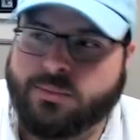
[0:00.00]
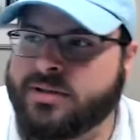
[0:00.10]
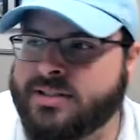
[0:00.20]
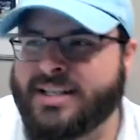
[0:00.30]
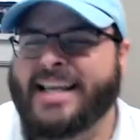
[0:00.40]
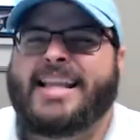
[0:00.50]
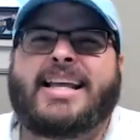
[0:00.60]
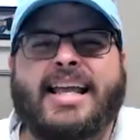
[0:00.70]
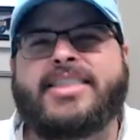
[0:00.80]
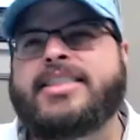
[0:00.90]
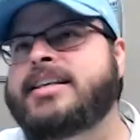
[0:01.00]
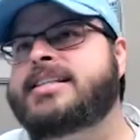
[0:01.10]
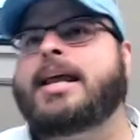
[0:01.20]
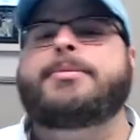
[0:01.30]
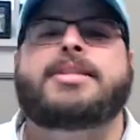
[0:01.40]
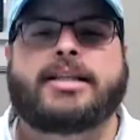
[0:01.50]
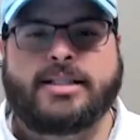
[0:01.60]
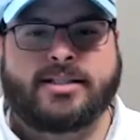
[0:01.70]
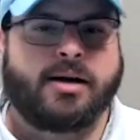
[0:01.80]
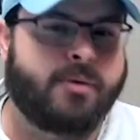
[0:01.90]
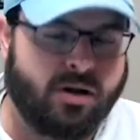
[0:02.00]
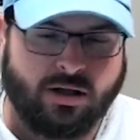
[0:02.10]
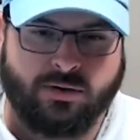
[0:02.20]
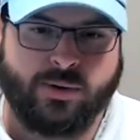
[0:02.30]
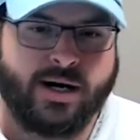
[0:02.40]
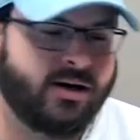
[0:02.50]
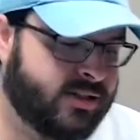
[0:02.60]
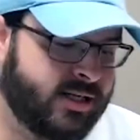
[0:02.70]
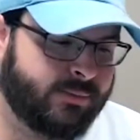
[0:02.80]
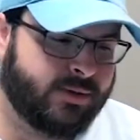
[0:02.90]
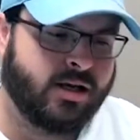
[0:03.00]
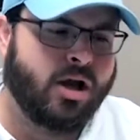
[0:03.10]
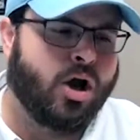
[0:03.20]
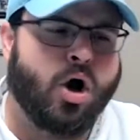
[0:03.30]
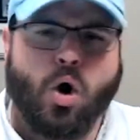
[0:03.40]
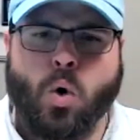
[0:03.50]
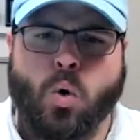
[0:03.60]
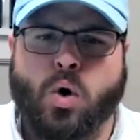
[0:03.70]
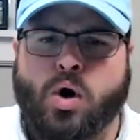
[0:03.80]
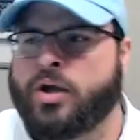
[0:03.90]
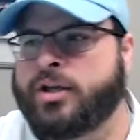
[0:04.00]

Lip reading: someone, and the statements like this come around all the time, like, oh,